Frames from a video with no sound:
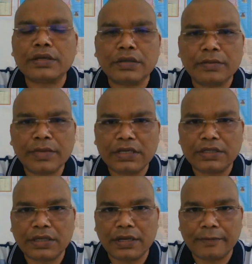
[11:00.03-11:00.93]

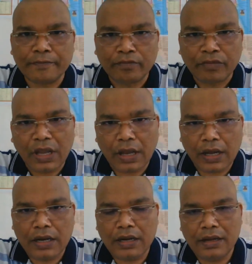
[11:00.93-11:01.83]
examination,
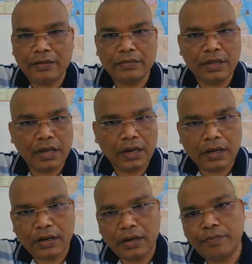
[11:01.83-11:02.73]
and there
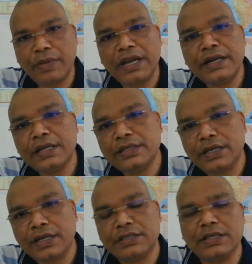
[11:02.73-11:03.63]
are plenty
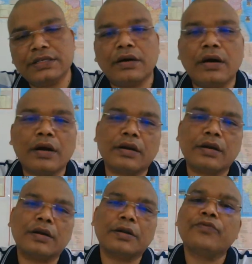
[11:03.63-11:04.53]
chances,
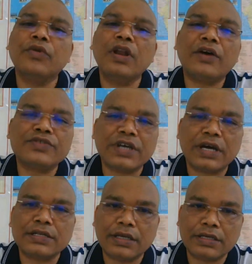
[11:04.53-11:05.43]
or full of
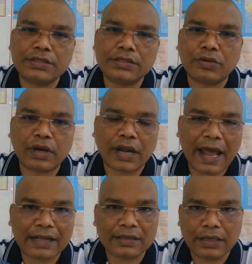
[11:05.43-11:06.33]
chances, to
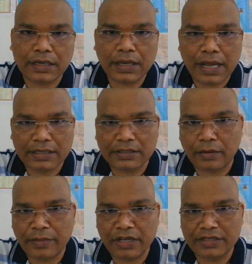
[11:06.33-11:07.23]
crack that
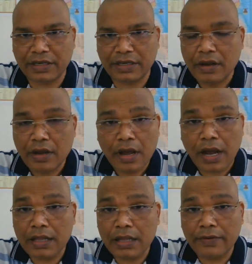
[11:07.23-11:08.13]
examination.
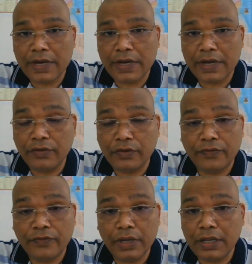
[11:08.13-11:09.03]
Otherwise, if you
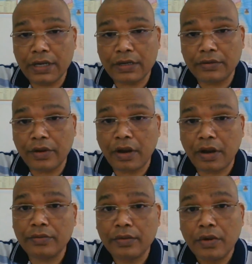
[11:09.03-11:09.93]
feel that you
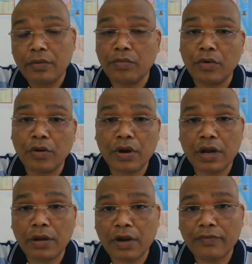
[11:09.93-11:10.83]
have more
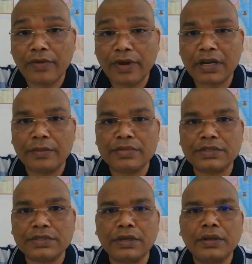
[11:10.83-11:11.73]
number of
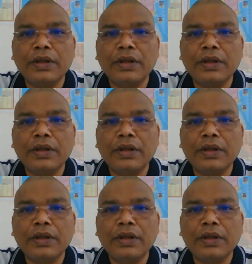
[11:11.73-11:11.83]
attempts,